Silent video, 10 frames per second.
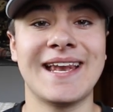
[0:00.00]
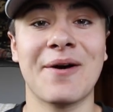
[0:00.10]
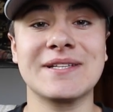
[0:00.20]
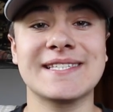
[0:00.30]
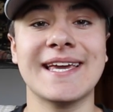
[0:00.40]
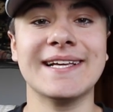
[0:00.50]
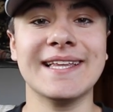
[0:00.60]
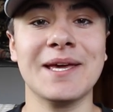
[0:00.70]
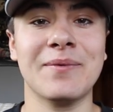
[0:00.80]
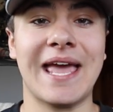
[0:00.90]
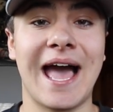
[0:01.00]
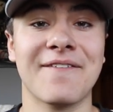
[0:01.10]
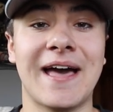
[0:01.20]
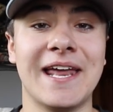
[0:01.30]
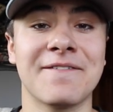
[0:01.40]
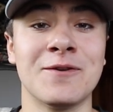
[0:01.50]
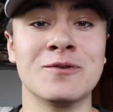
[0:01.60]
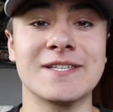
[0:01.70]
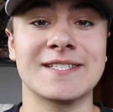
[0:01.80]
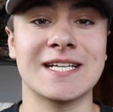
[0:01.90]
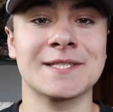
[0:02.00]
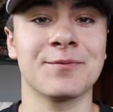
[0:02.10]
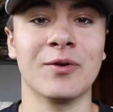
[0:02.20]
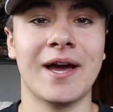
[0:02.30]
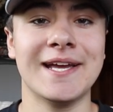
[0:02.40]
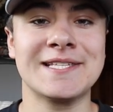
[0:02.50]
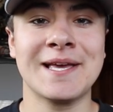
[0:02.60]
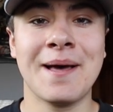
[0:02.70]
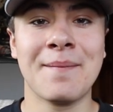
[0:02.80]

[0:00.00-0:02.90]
Now at Cycleland, we have had a few successful nights,